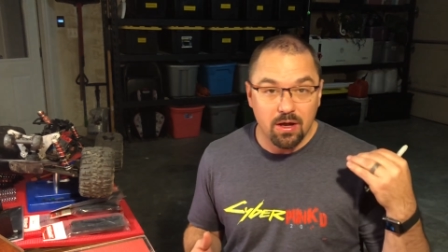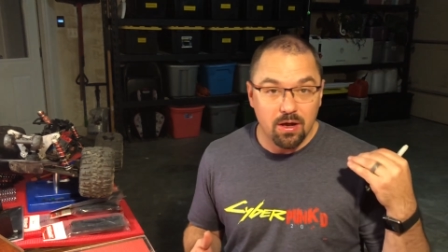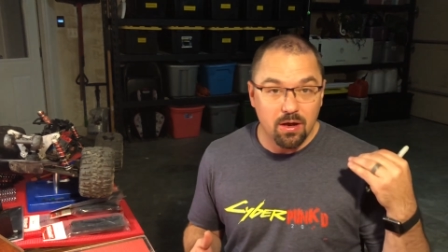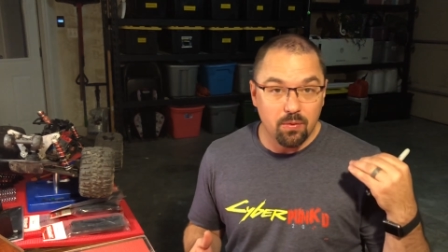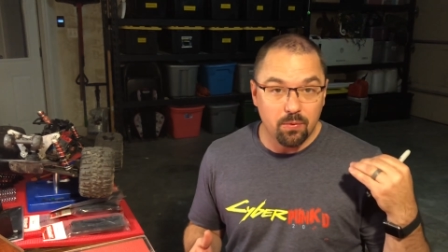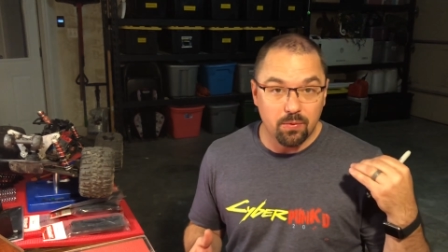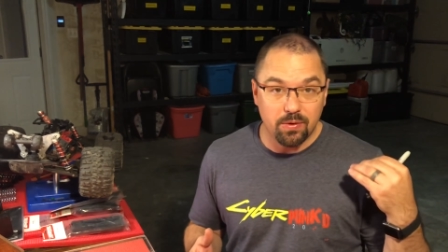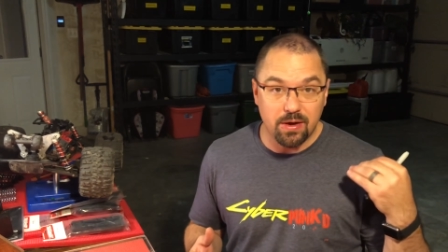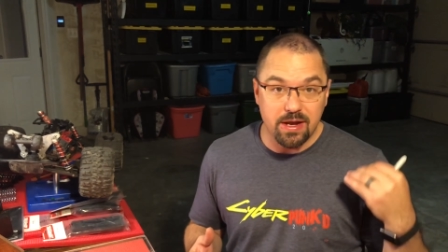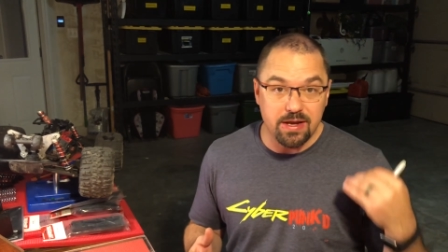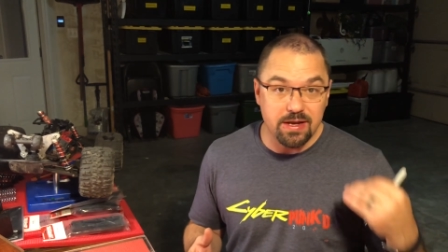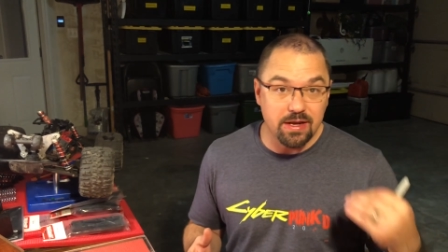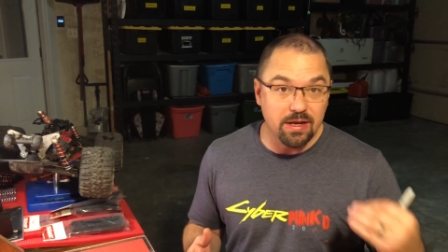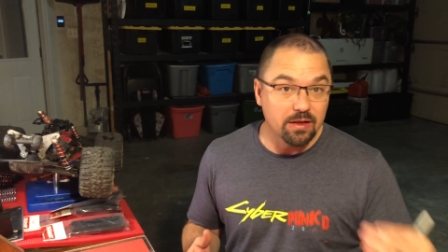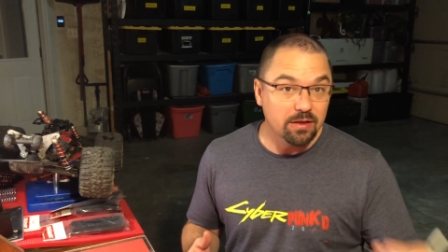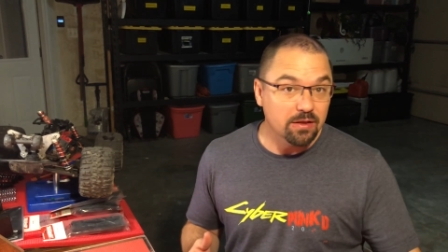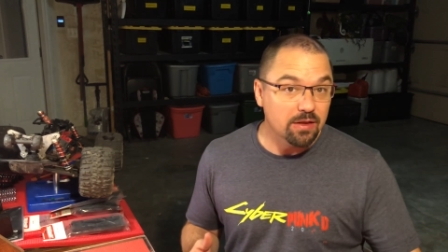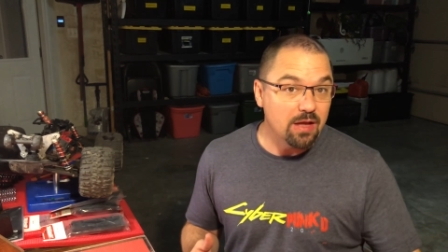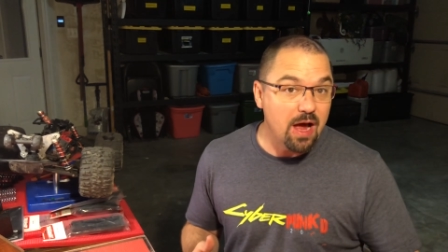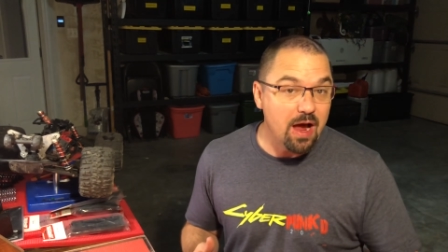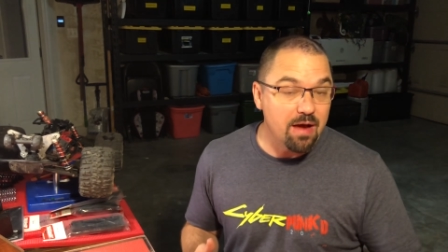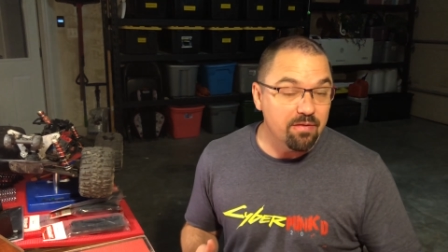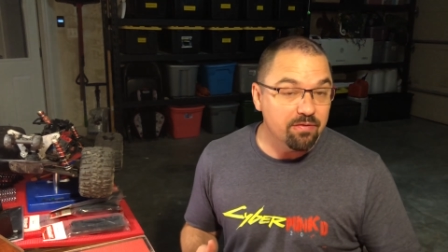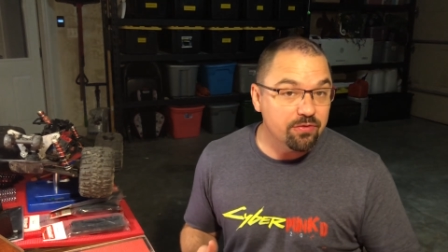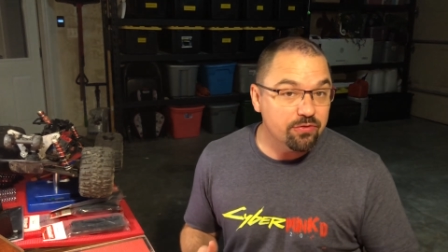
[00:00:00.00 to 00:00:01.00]
when I did a
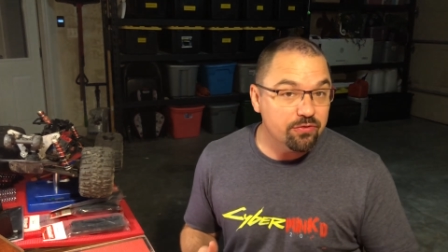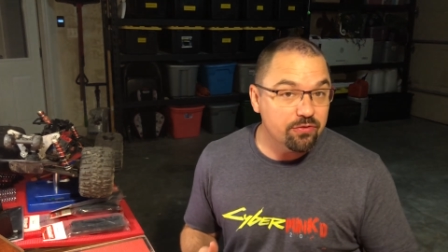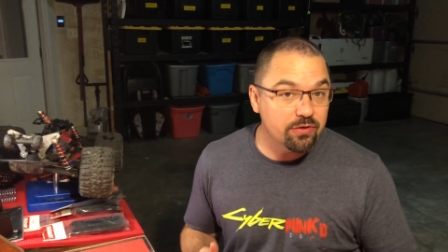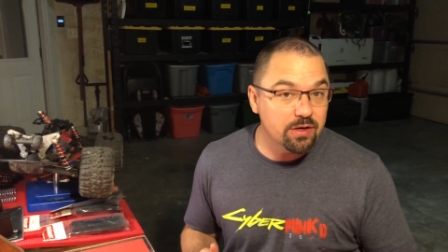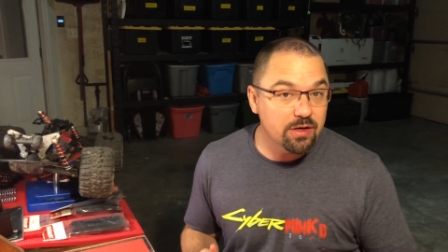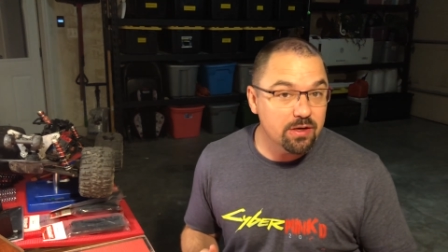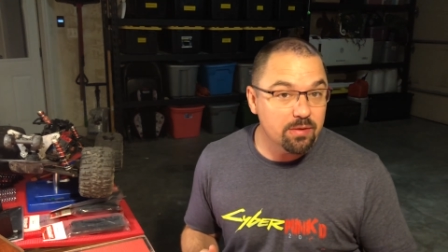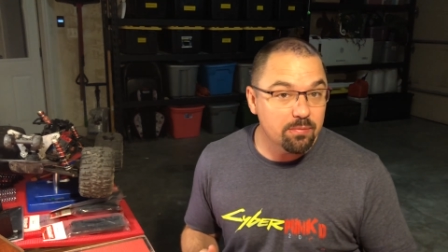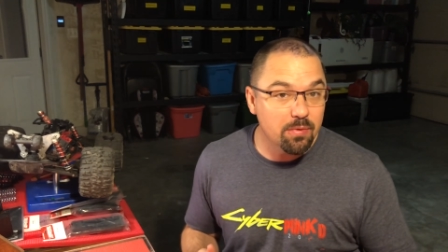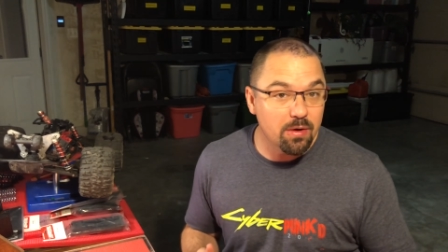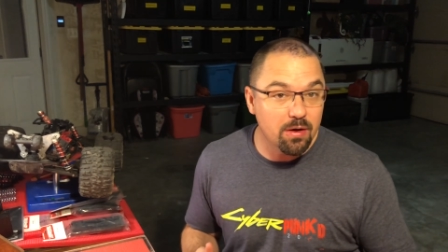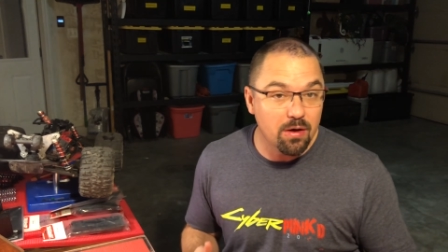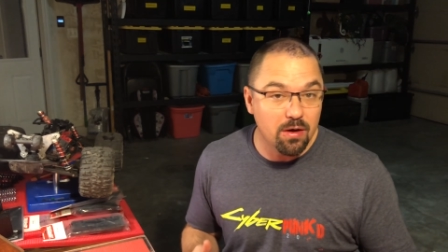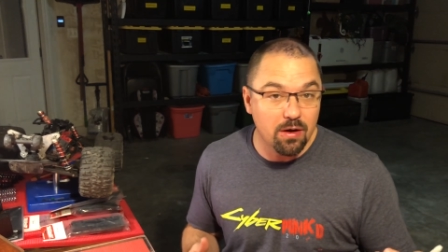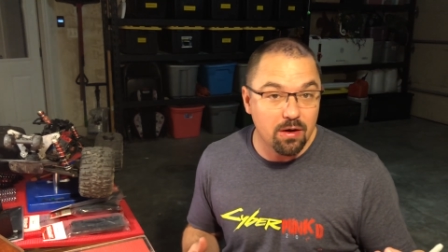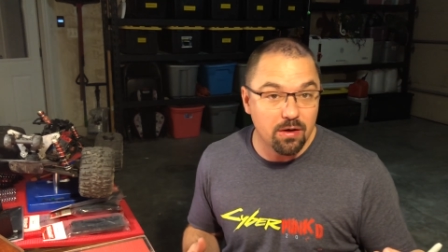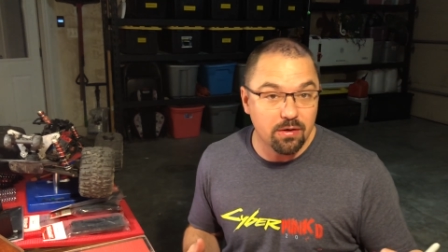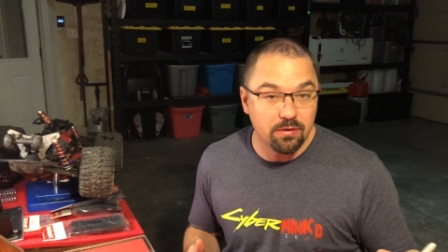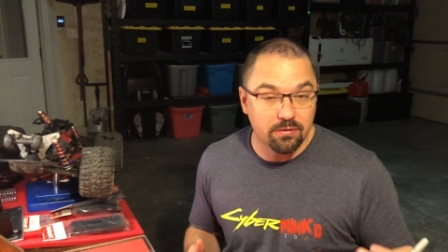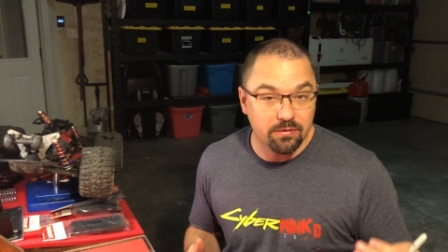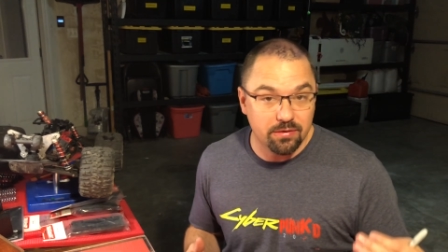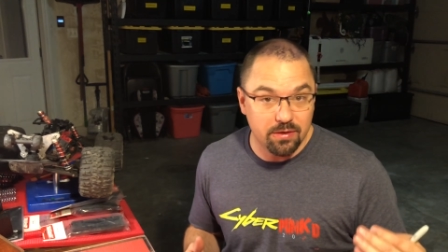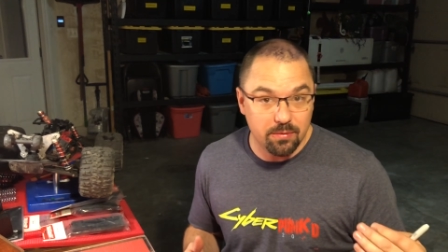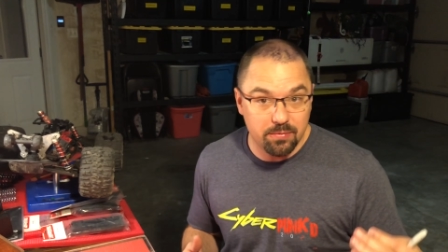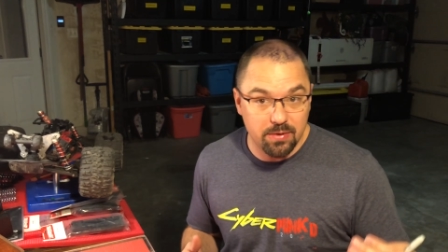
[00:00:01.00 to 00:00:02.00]
live stream on
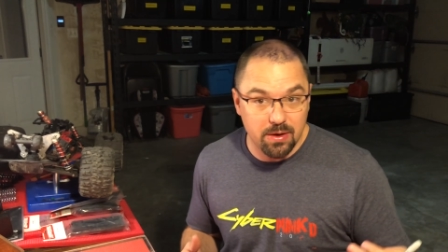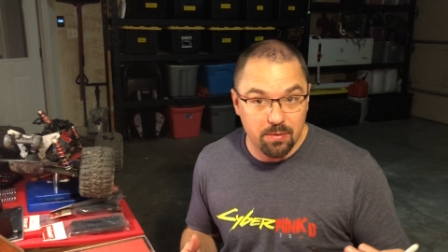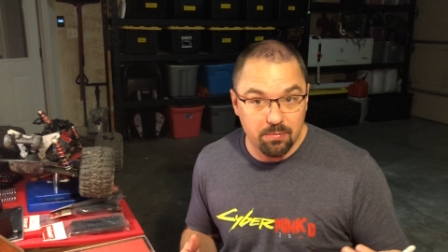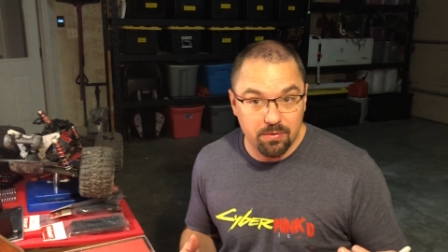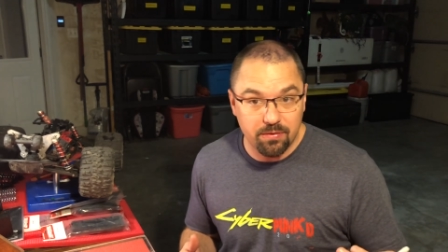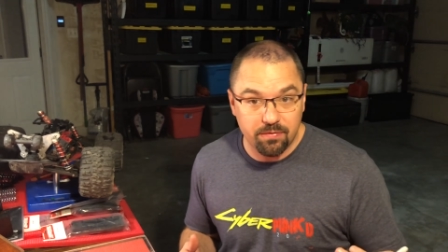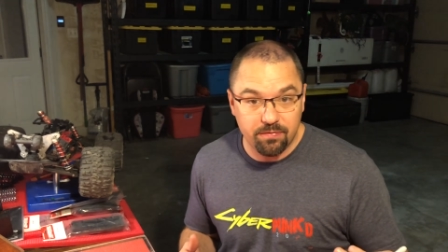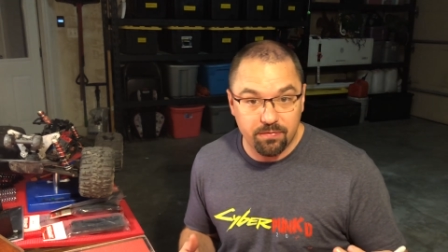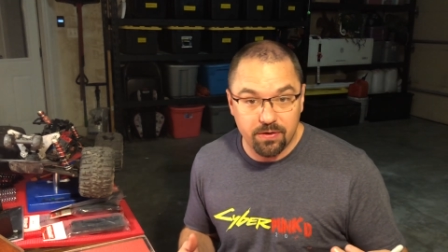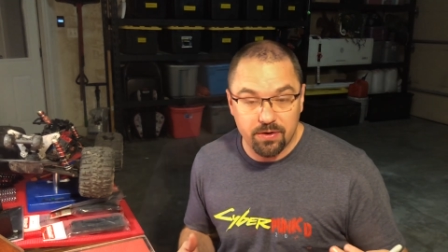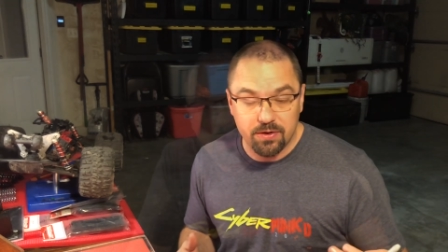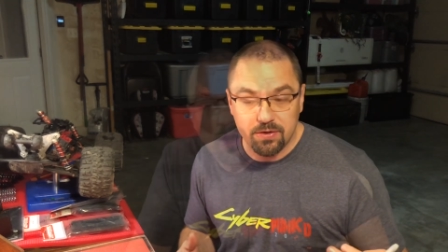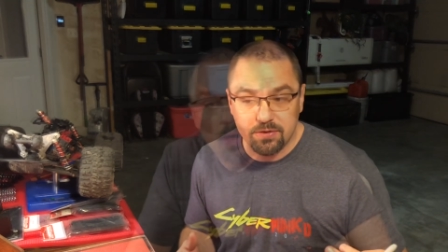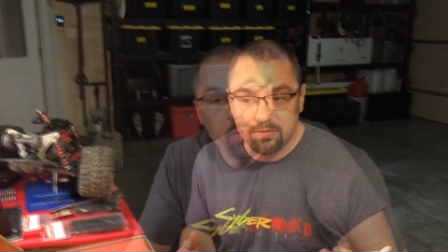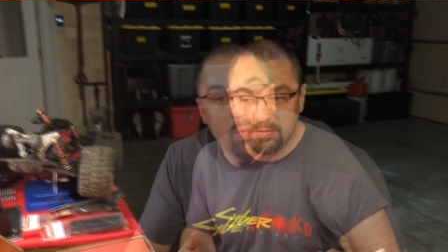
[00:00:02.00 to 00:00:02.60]
September 1st.